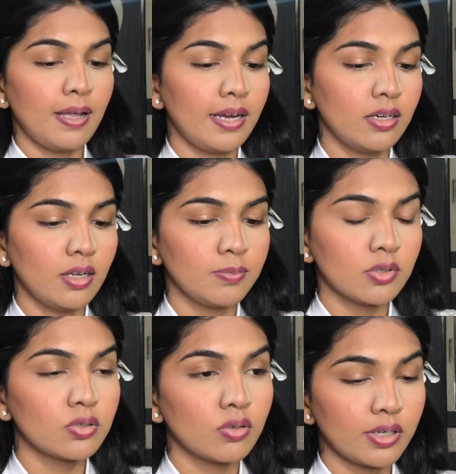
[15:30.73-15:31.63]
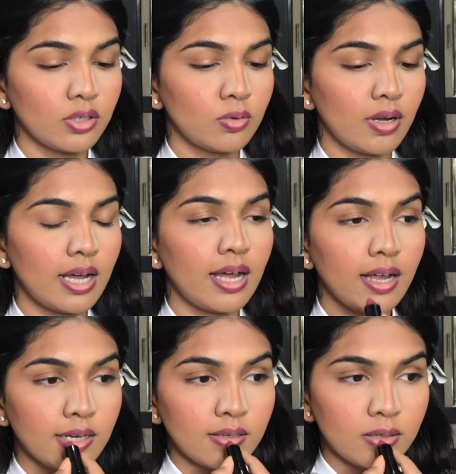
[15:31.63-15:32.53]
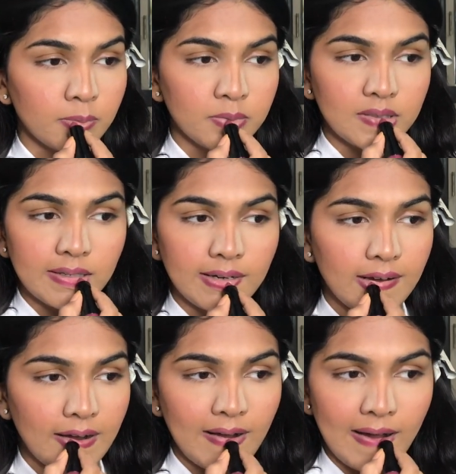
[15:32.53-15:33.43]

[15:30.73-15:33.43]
Liner. I'm just going to add the lipstick